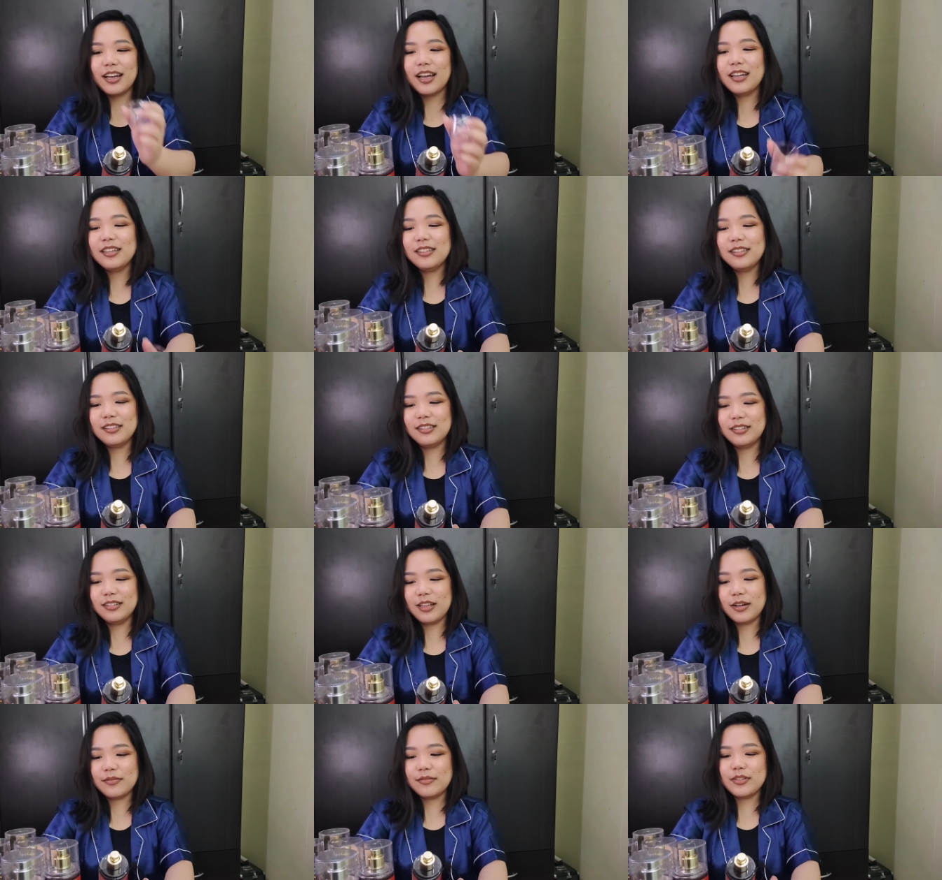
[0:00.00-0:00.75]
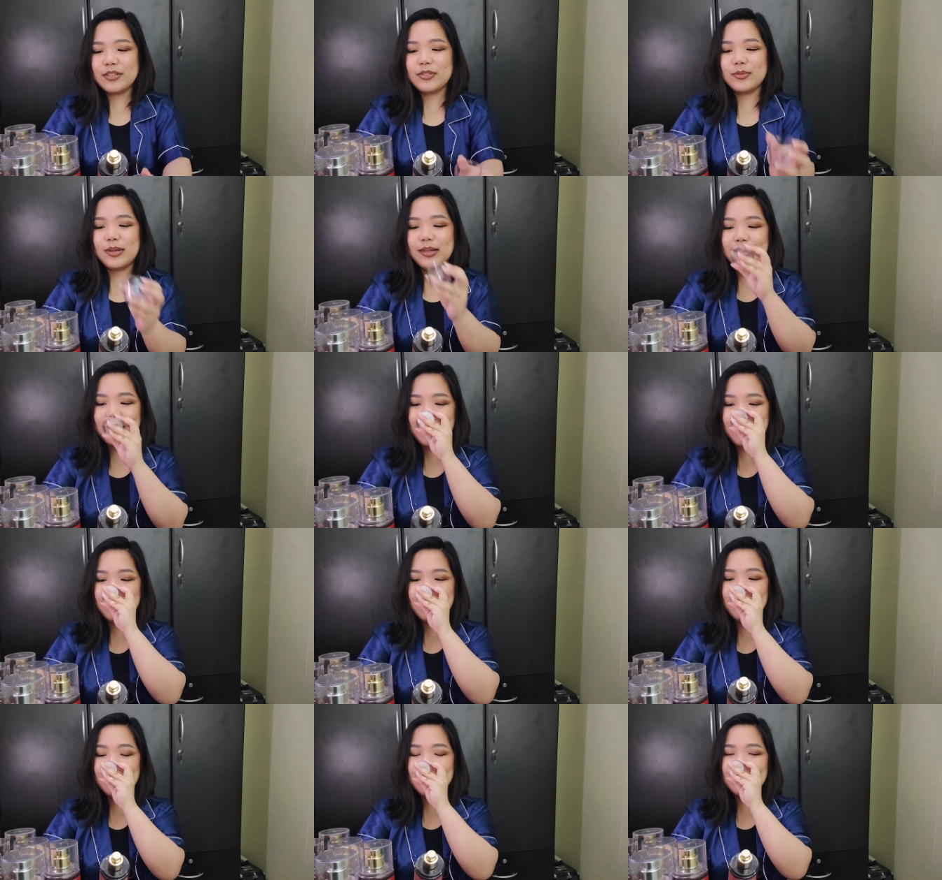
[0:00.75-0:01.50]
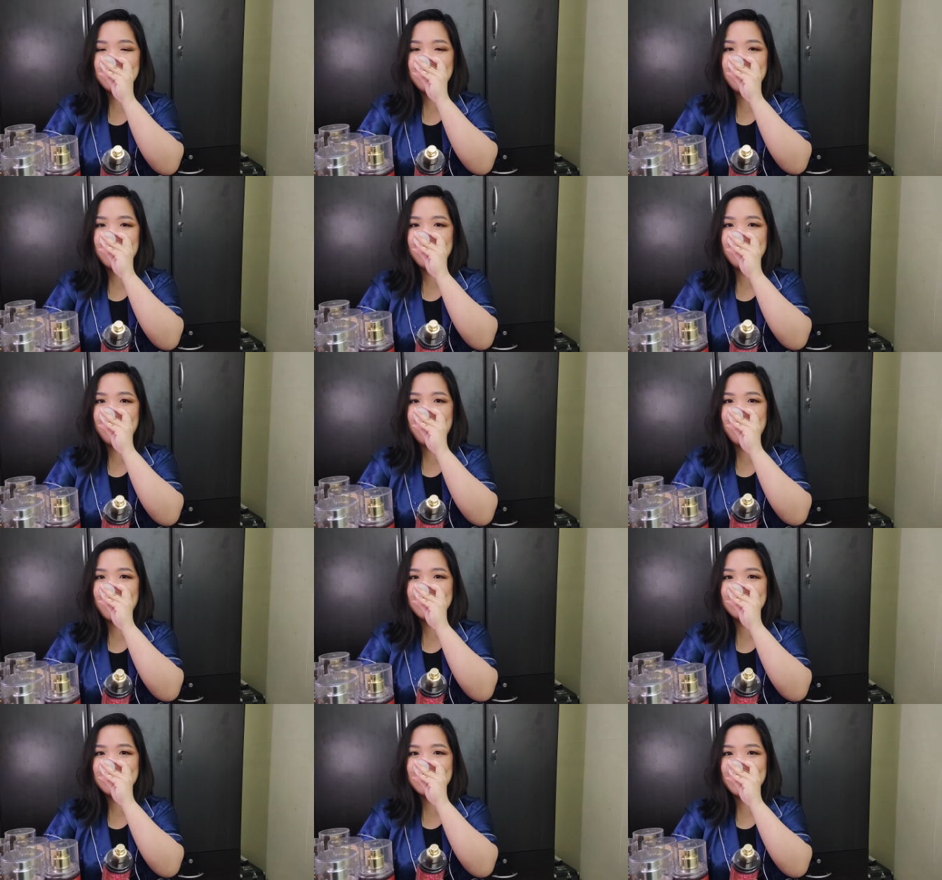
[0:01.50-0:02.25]
I love this one. I love this one a
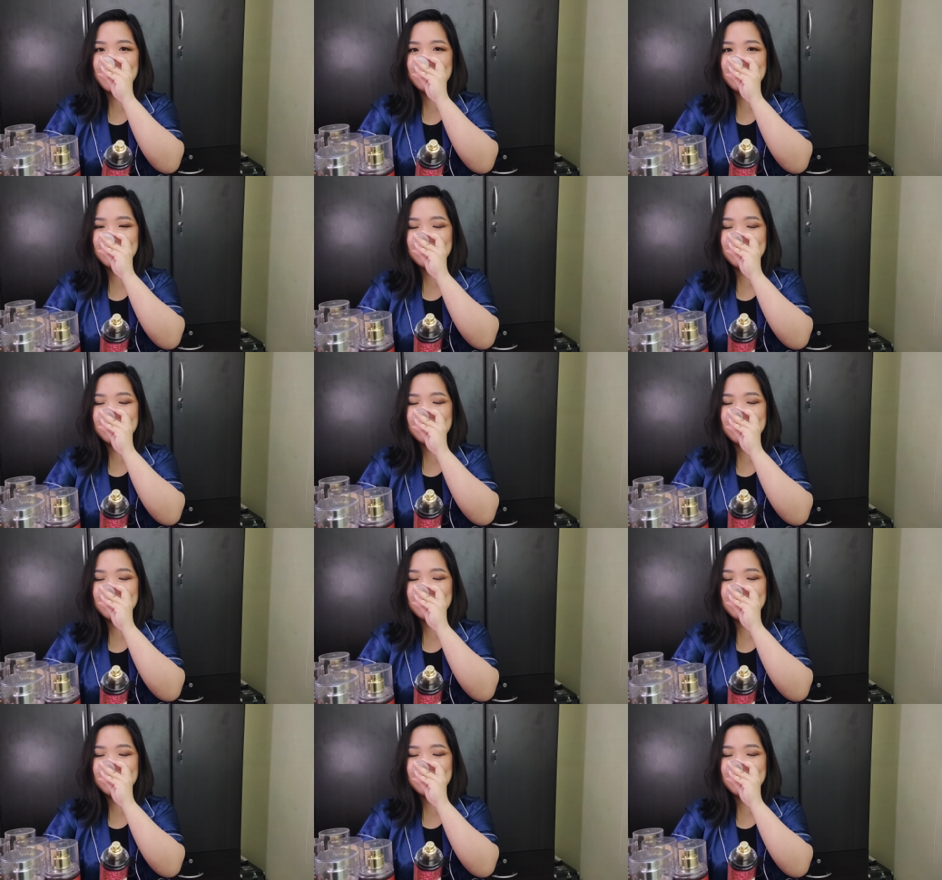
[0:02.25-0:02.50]
lot.